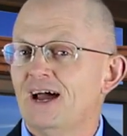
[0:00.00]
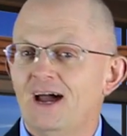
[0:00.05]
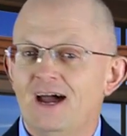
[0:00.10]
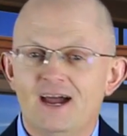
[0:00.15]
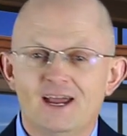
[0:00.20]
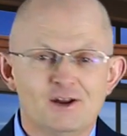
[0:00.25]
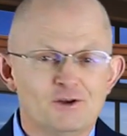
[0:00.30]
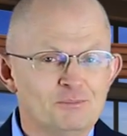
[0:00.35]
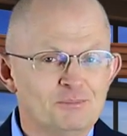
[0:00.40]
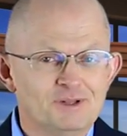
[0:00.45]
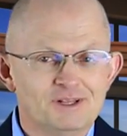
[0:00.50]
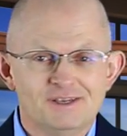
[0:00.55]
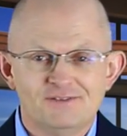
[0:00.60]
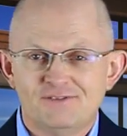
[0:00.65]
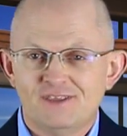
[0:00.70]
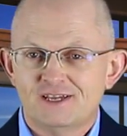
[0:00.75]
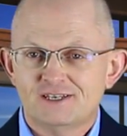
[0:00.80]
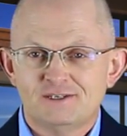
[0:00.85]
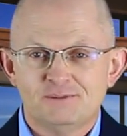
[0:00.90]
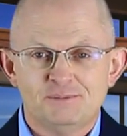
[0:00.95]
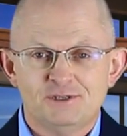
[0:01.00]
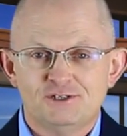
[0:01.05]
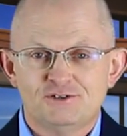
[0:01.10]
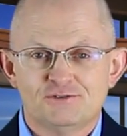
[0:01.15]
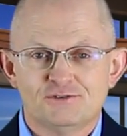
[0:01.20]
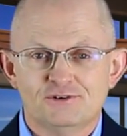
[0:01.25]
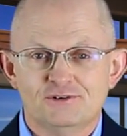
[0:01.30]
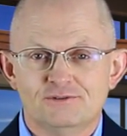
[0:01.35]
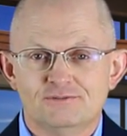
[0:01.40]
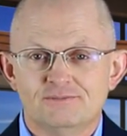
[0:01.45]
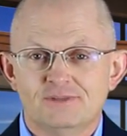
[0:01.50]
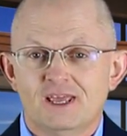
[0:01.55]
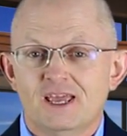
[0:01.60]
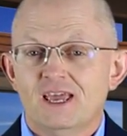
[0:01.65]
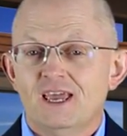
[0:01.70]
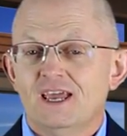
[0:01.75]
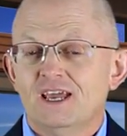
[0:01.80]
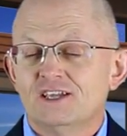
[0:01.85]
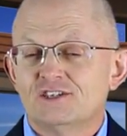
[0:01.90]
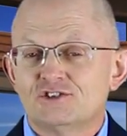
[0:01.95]
I don't believe that to be true.
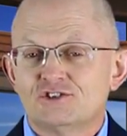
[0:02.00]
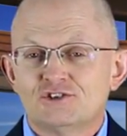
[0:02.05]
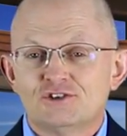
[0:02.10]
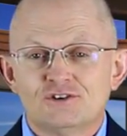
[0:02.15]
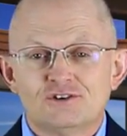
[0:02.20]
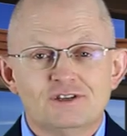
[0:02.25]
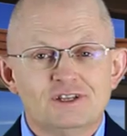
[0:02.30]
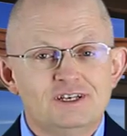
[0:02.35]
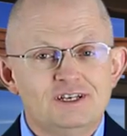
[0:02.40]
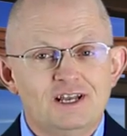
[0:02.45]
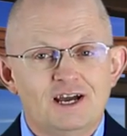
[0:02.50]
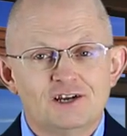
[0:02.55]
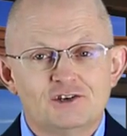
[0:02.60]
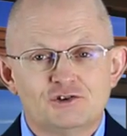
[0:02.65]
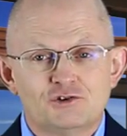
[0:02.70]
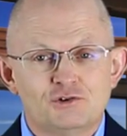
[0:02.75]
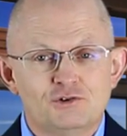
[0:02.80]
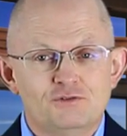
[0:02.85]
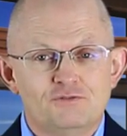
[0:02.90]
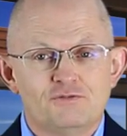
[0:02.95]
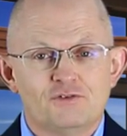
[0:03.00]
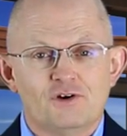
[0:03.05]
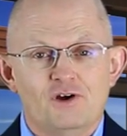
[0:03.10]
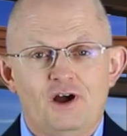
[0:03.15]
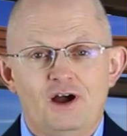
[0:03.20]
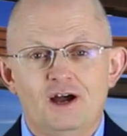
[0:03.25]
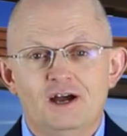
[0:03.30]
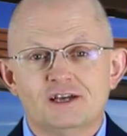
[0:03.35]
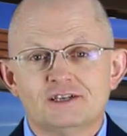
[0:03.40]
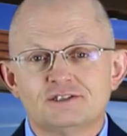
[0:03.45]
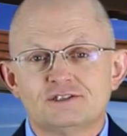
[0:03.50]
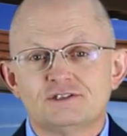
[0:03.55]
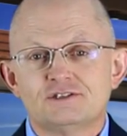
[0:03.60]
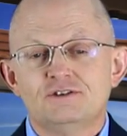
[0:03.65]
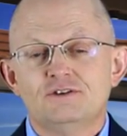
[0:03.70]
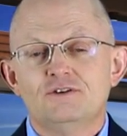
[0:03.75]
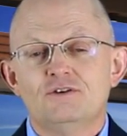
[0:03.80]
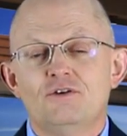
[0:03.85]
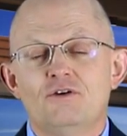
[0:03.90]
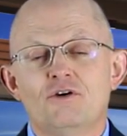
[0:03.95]
It's certainly not true for us
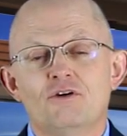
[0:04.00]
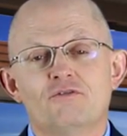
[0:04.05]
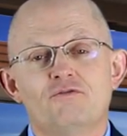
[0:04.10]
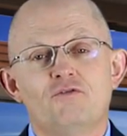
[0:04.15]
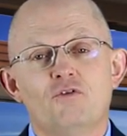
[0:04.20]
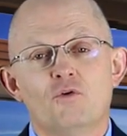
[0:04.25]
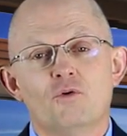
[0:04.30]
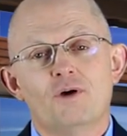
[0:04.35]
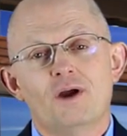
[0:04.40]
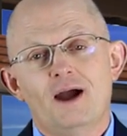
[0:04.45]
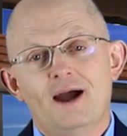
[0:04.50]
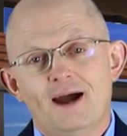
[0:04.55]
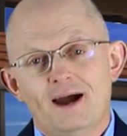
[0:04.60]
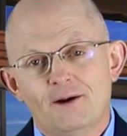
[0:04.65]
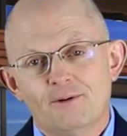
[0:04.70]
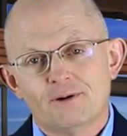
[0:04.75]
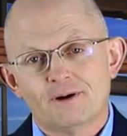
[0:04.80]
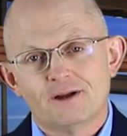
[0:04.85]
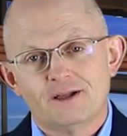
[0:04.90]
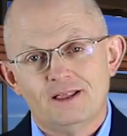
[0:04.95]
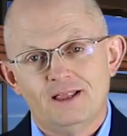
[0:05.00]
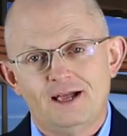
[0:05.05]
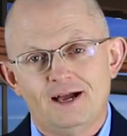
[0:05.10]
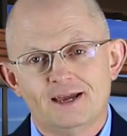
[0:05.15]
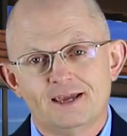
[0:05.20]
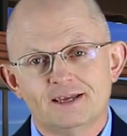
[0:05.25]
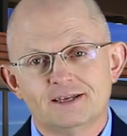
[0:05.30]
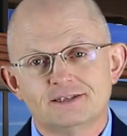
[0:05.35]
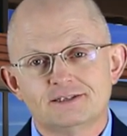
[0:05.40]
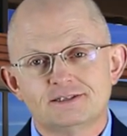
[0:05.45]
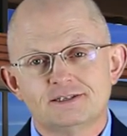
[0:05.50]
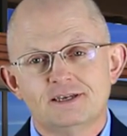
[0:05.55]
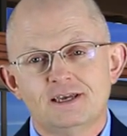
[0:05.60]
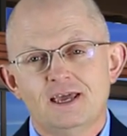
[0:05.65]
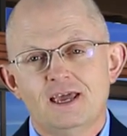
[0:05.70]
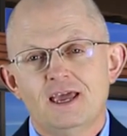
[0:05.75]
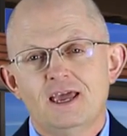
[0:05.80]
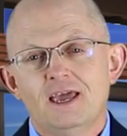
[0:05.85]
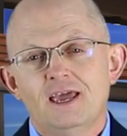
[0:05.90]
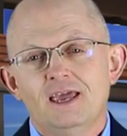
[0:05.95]
or for our clients.
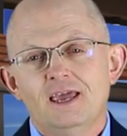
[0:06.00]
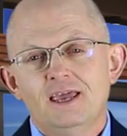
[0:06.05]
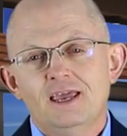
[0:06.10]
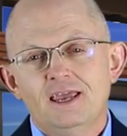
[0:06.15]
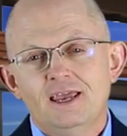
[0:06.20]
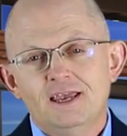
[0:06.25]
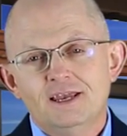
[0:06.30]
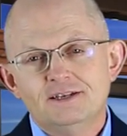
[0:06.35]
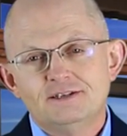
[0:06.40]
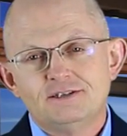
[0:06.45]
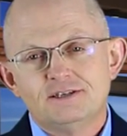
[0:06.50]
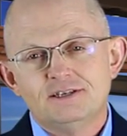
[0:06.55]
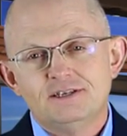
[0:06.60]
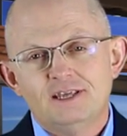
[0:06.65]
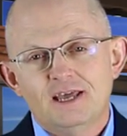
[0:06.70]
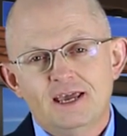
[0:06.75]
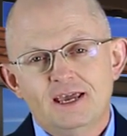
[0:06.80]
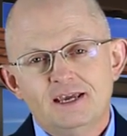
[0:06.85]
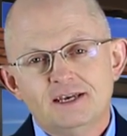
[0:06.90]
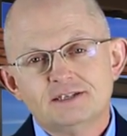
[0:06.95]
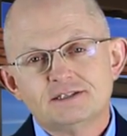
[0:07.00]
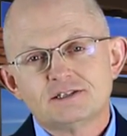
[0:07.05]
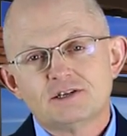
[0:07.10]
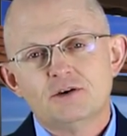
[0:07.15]
In today's